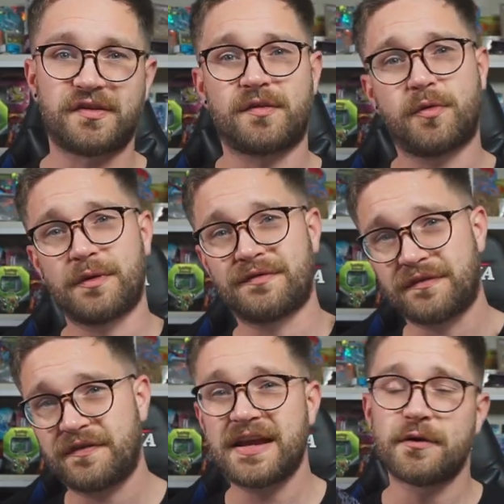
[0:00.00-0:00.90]
to pull either the
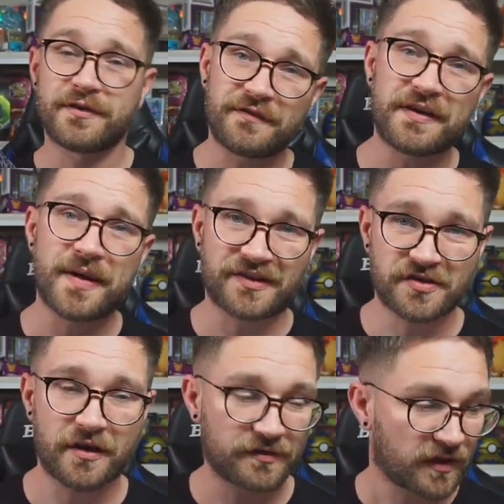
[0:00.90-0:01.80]
V or the VMAX
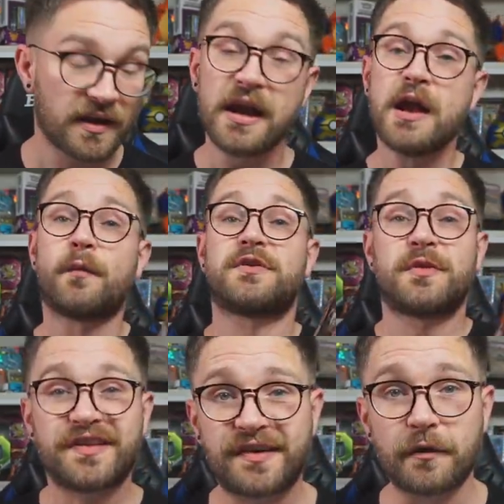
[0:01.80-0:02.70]
Charizard, which
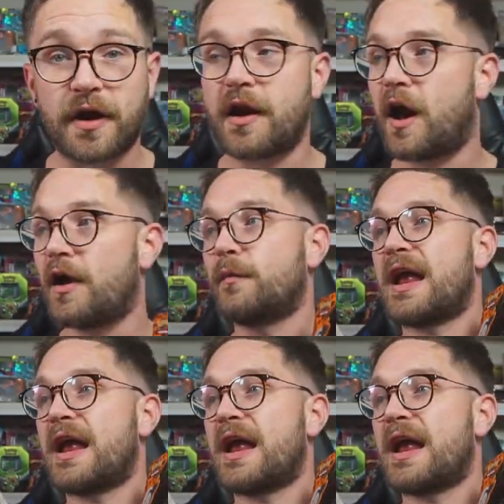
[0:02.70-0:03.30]
we still don't own.